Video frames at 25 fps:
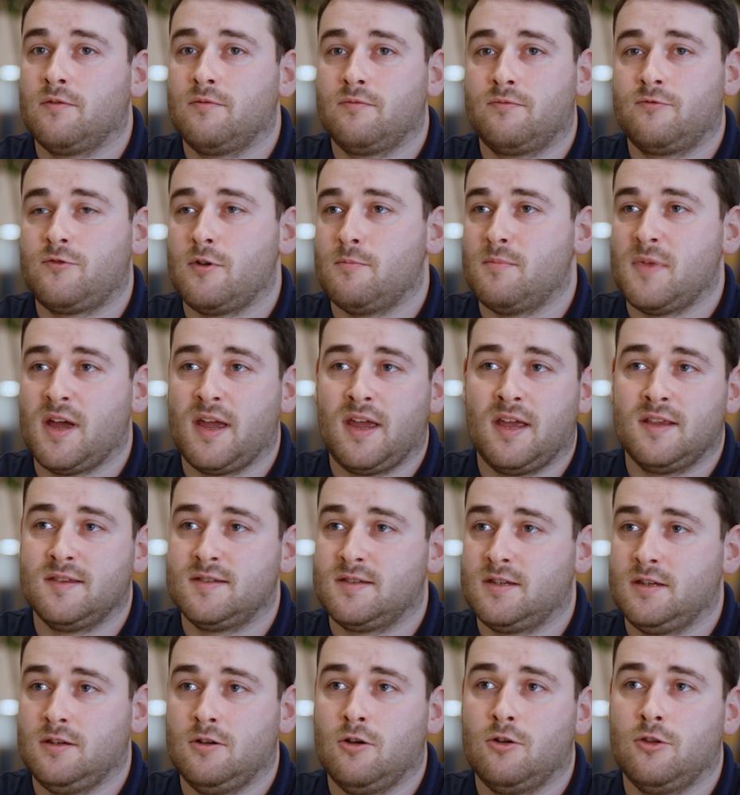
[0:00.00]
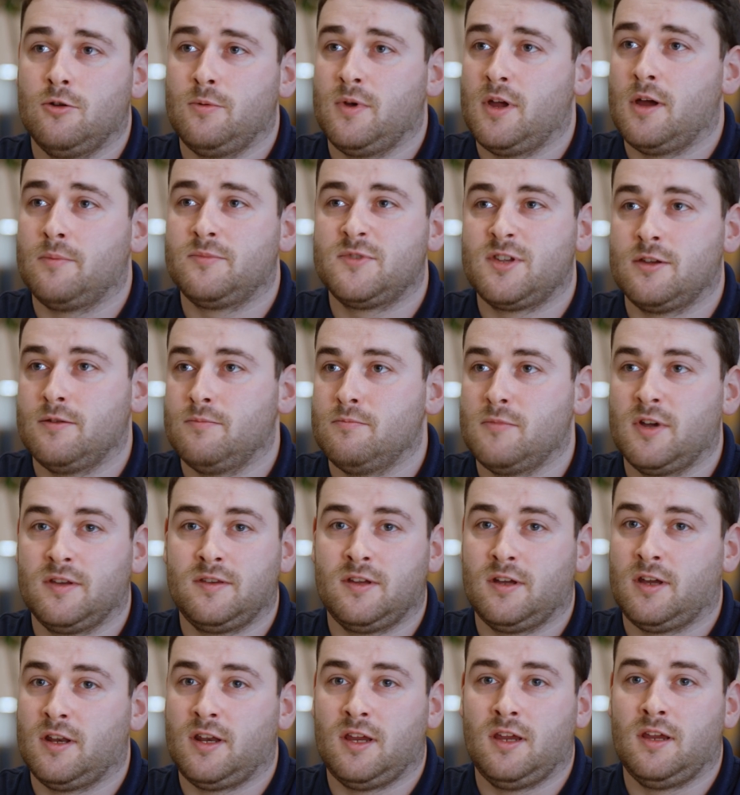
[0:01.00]
from my NC all the way up to my
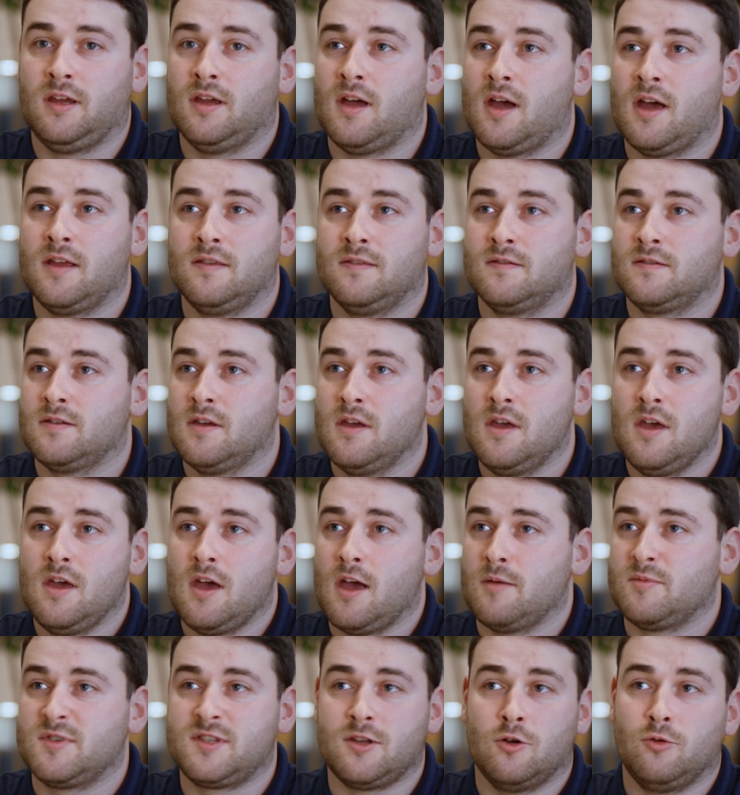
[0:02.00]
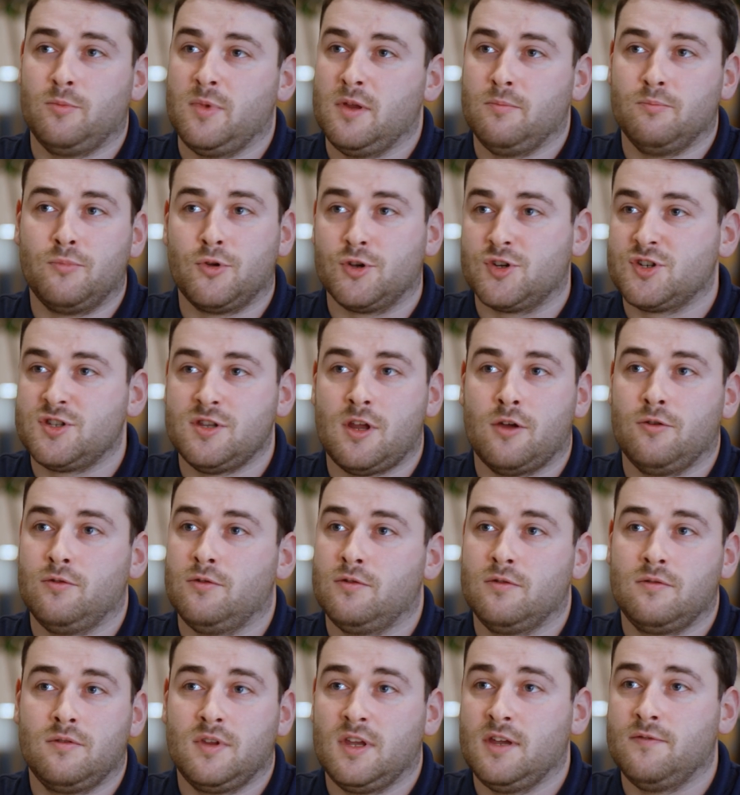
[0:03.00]
degree, and I'm still being pushed
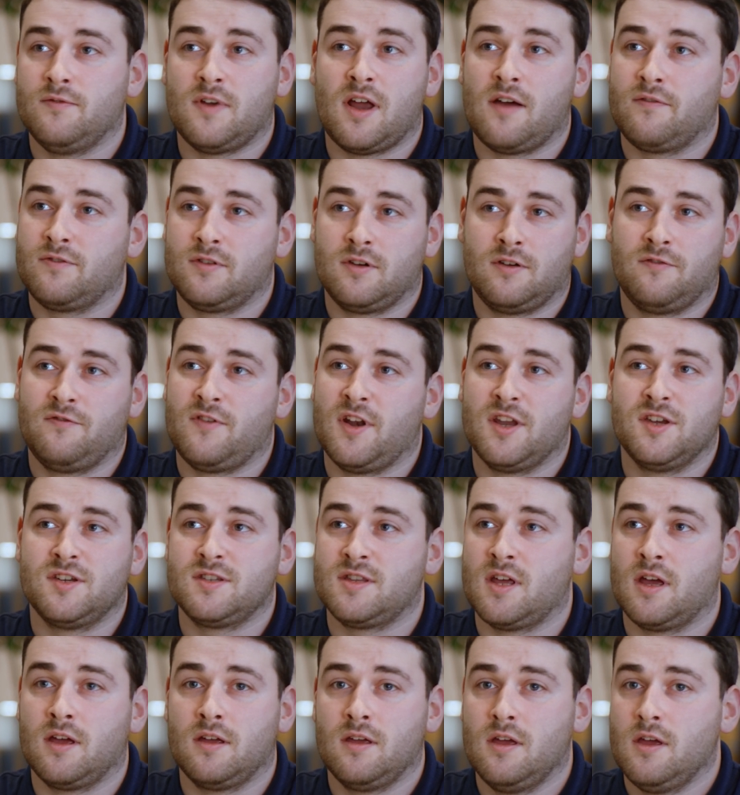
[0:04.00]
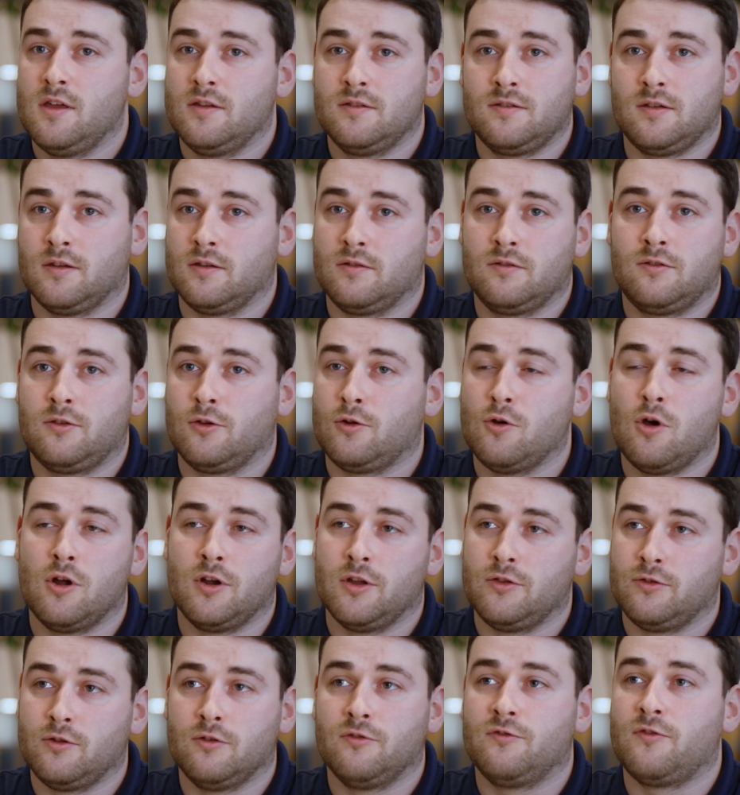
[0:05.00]
now, even after I finish that, to go on
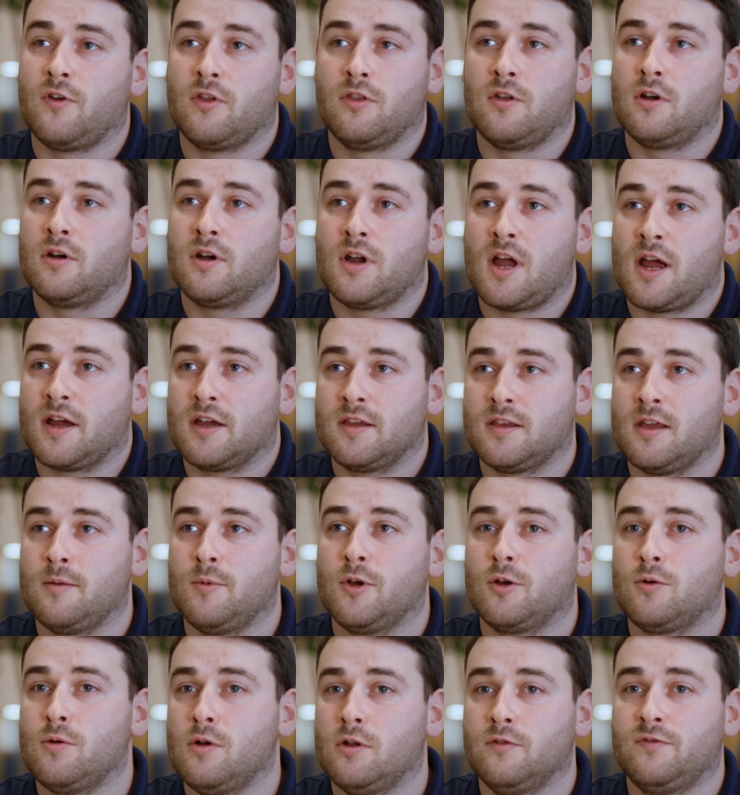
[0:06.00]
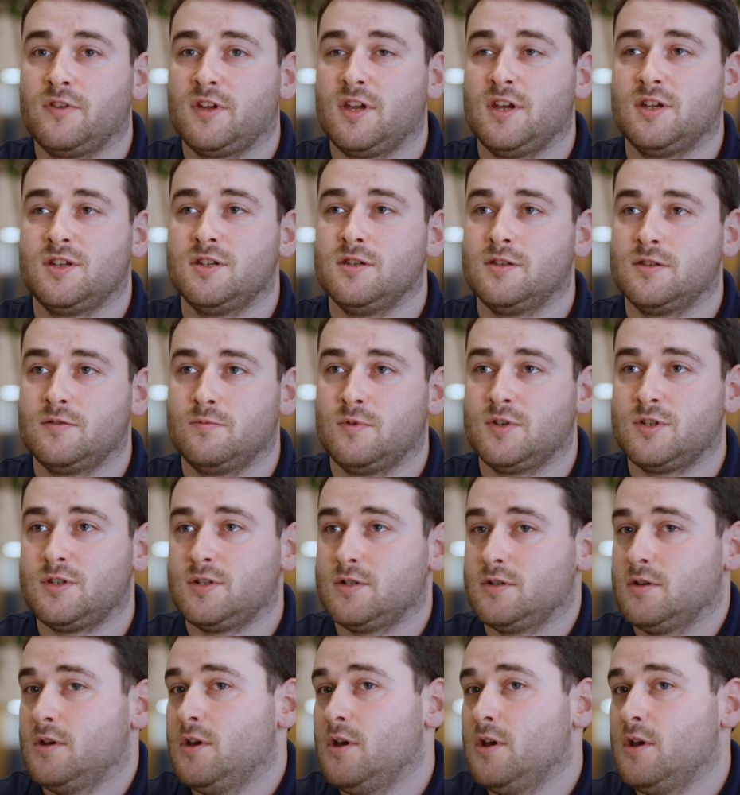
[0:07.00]
and do further academic qualifications which